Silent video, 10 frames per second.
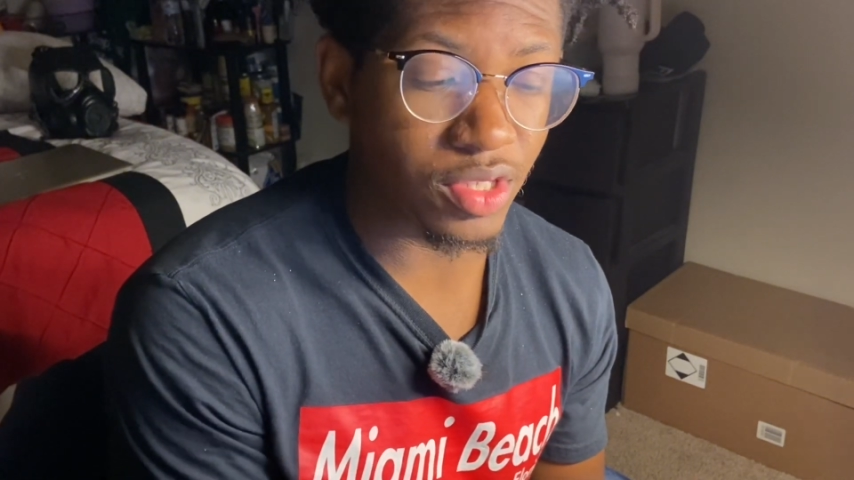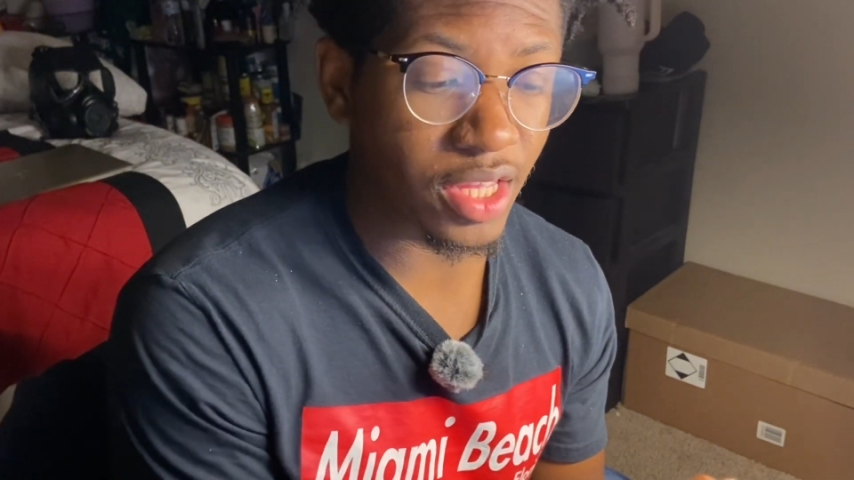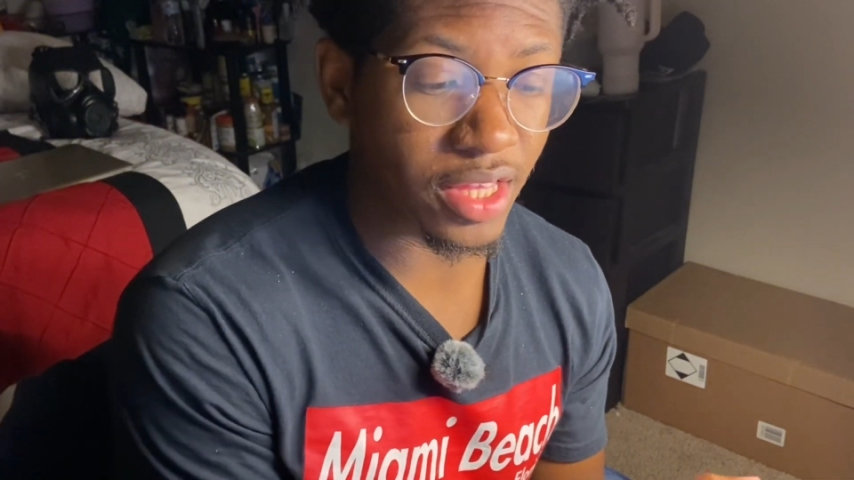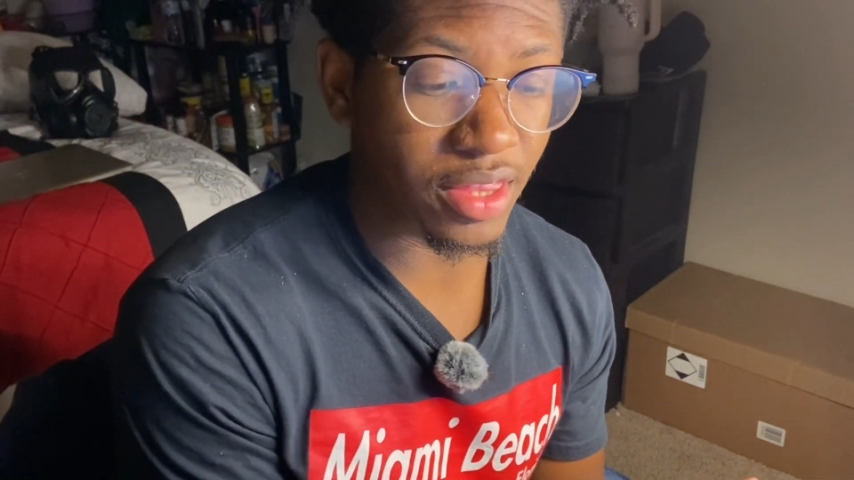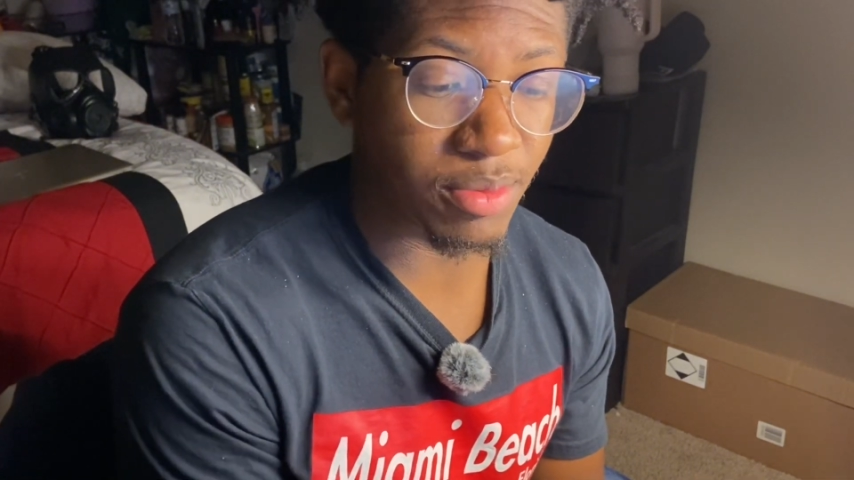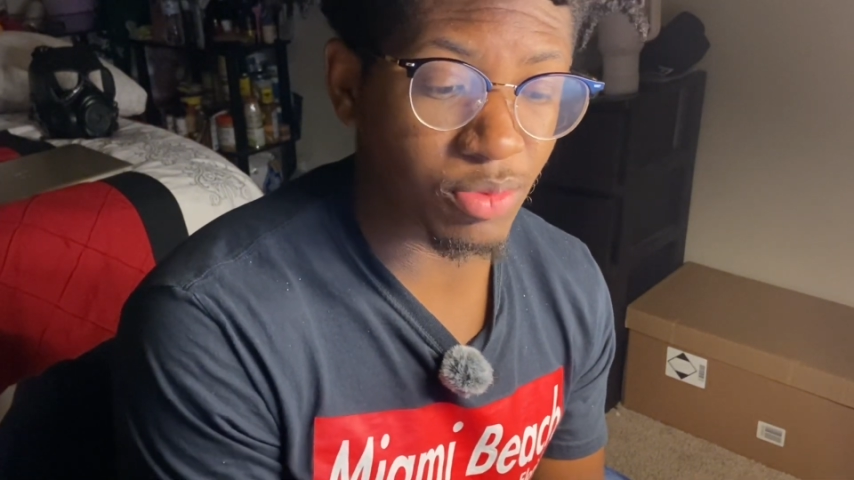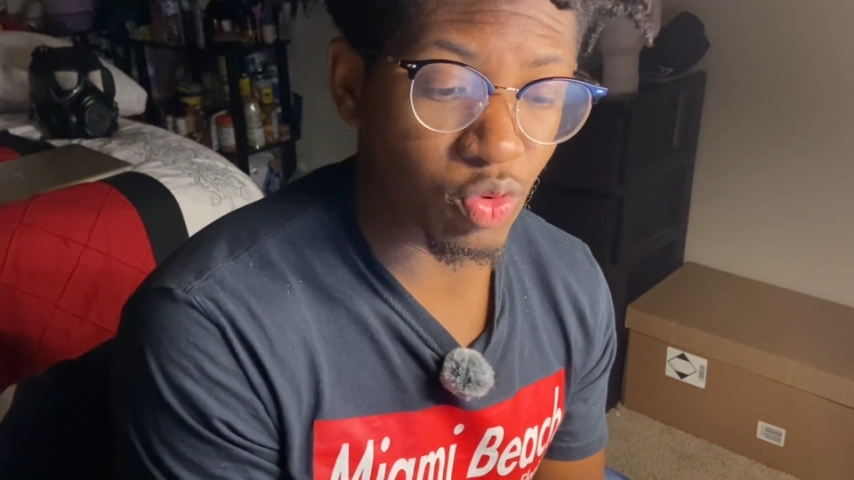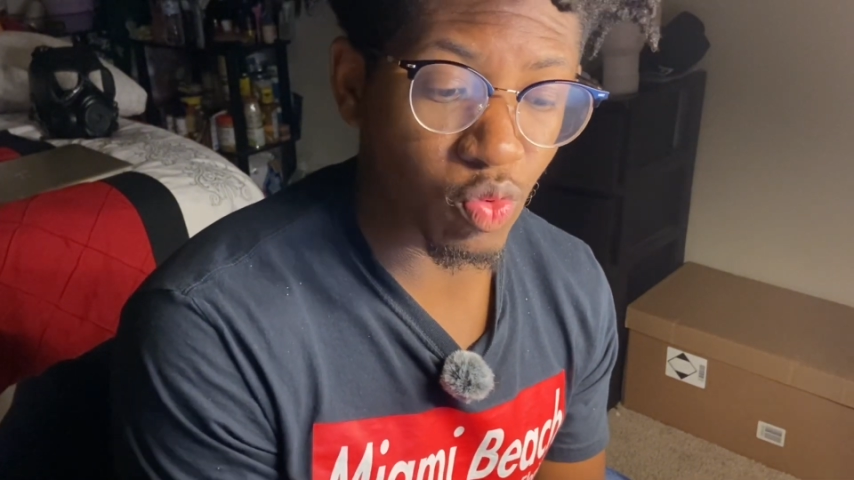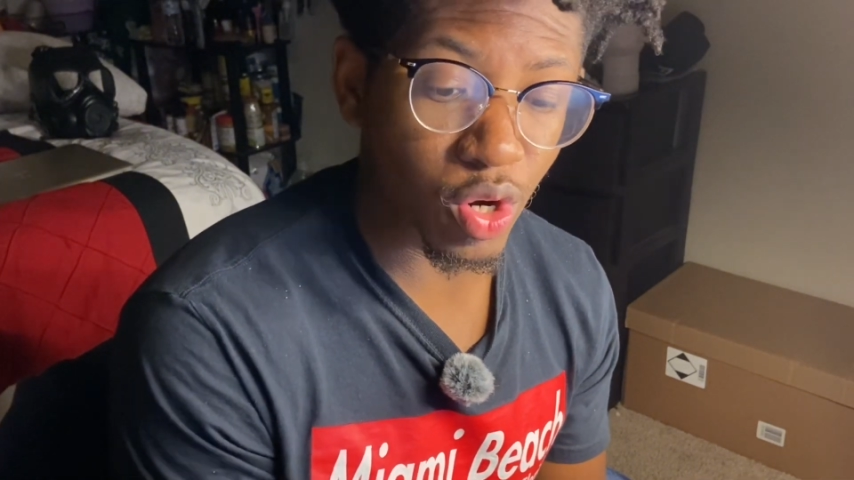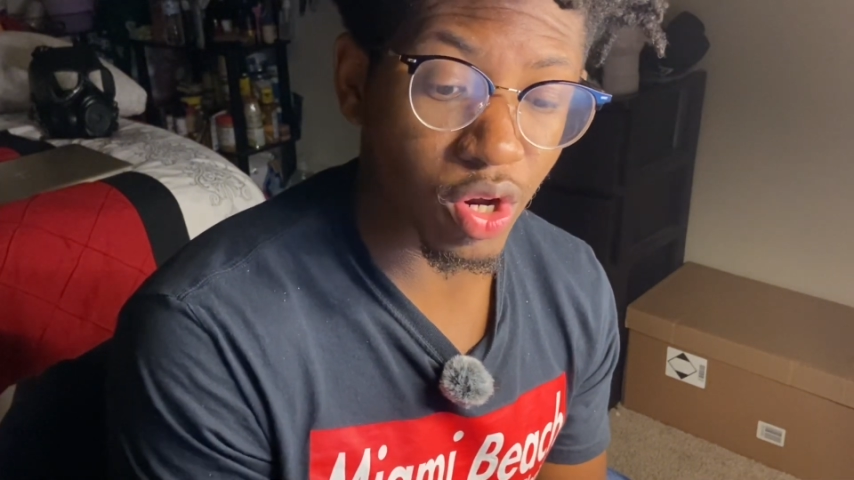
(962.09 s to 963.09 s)
get them to
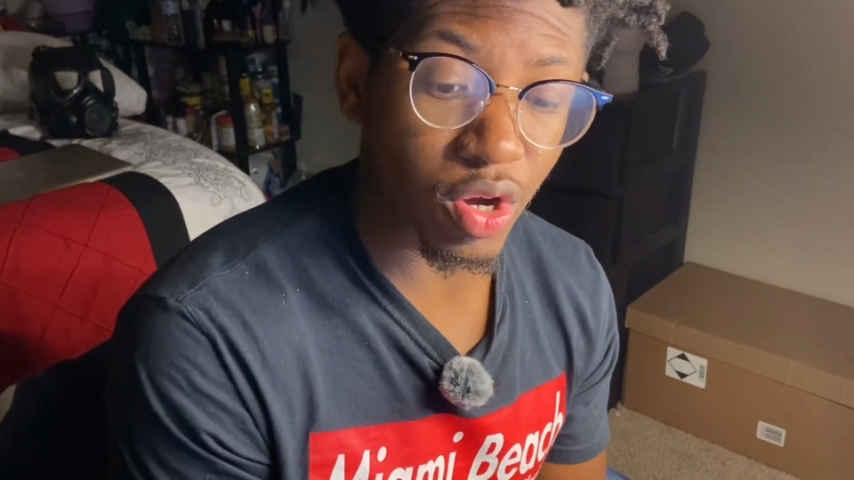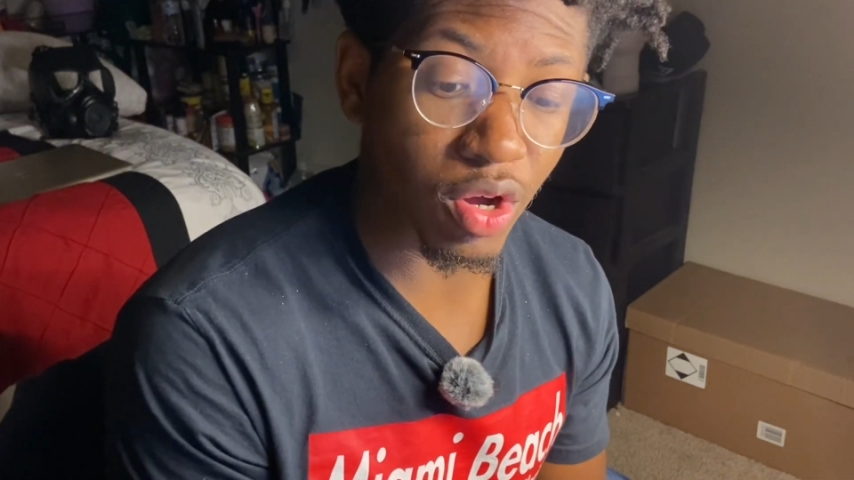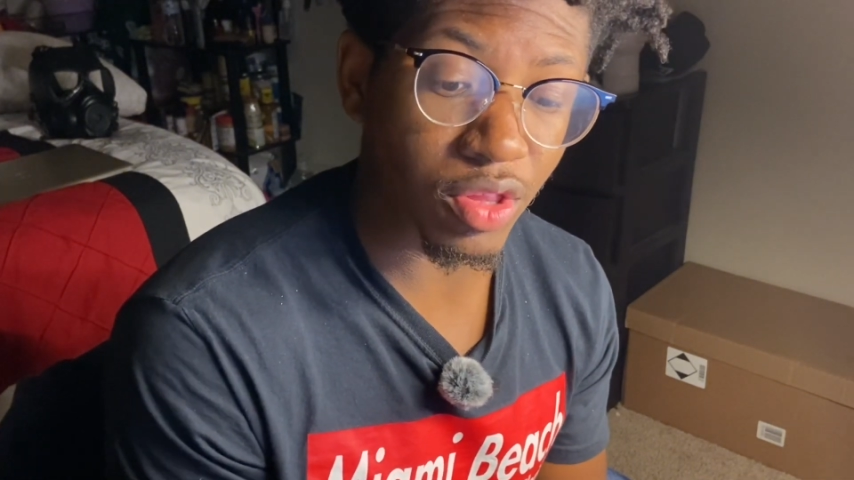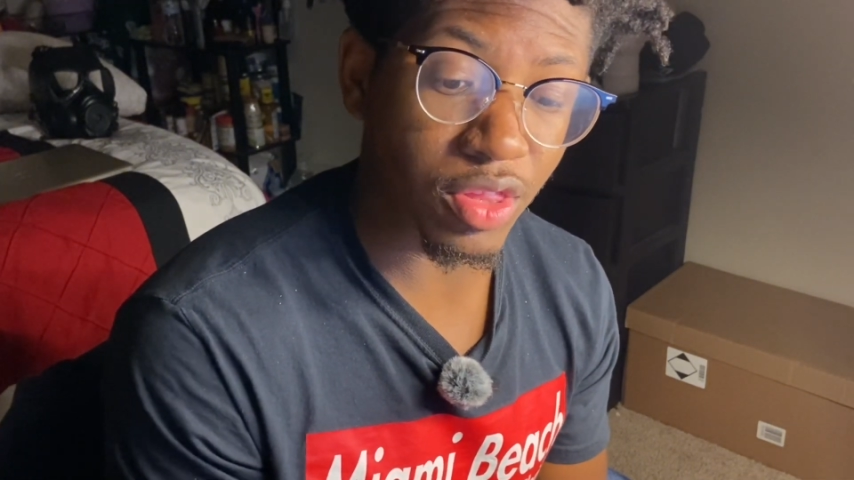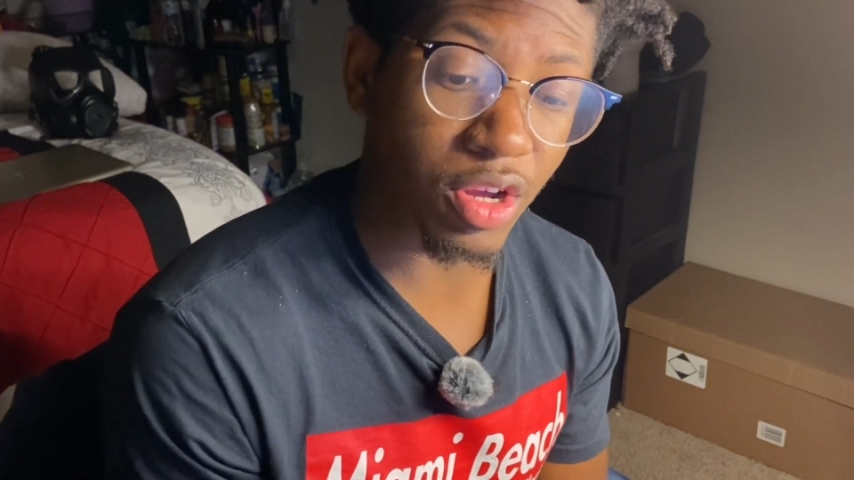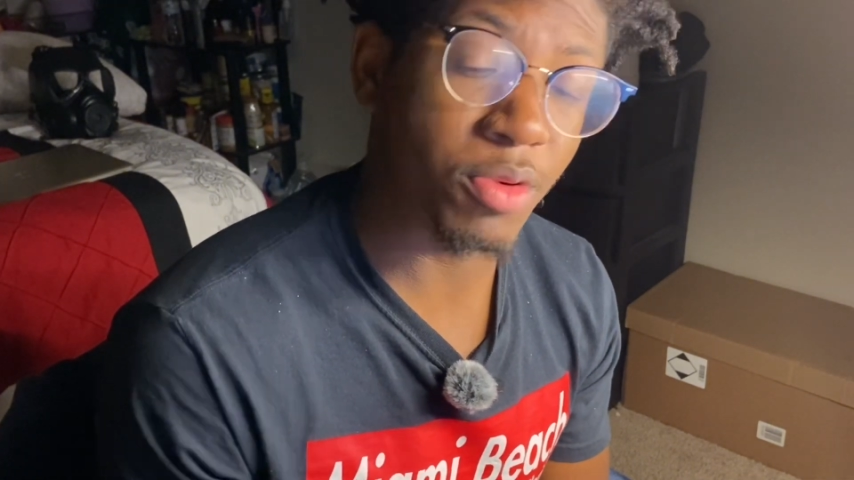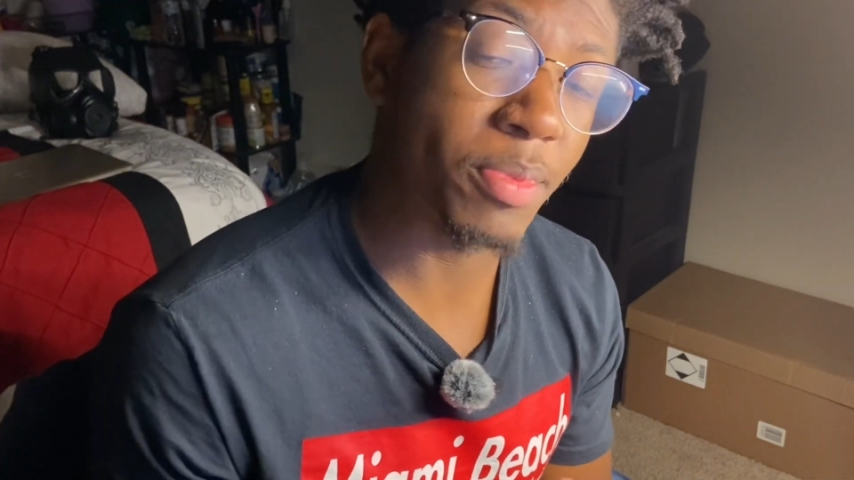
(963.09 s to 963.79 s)
work on their